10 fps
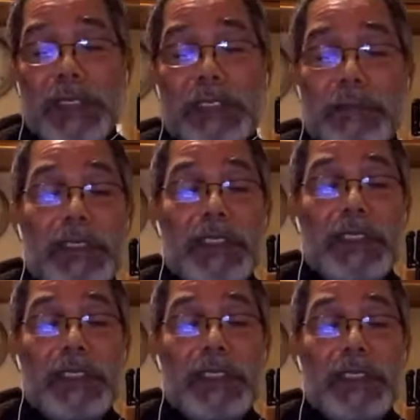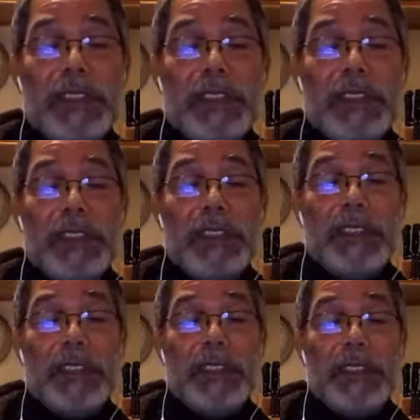which first turned out
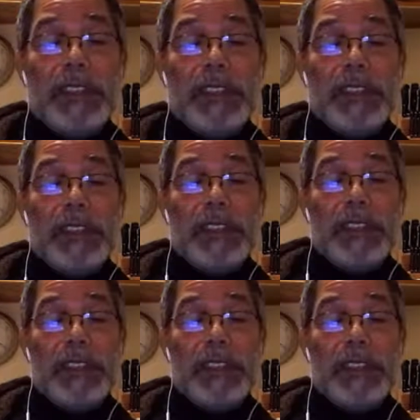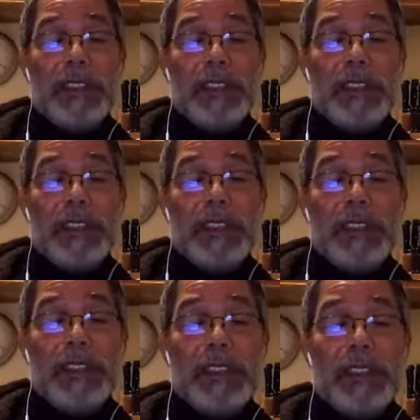to be a CD, and then now
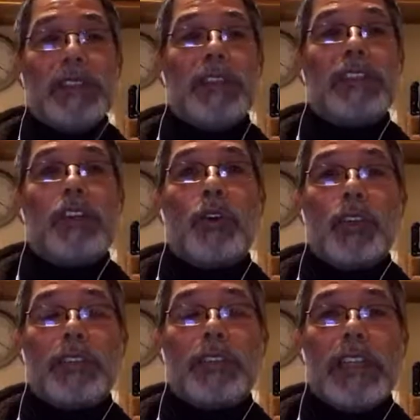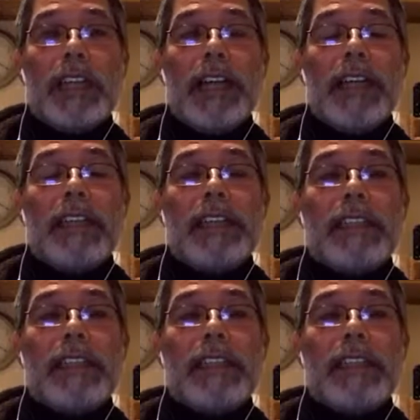it's a course online.